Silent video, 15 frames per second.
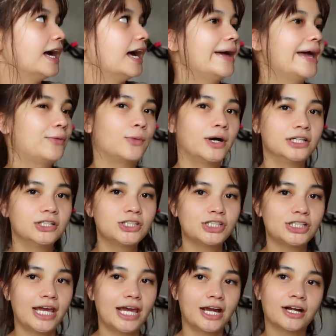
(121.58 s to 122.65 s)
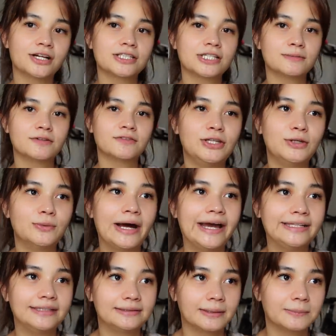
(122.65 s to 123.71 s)
I want to share some new
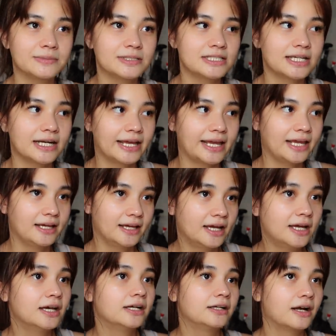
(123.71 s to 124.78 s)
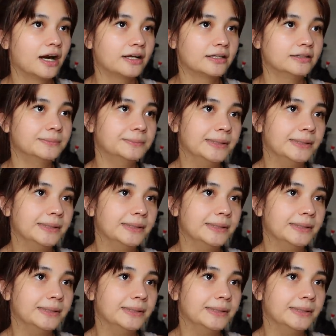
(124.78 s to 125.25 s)
items that I got in the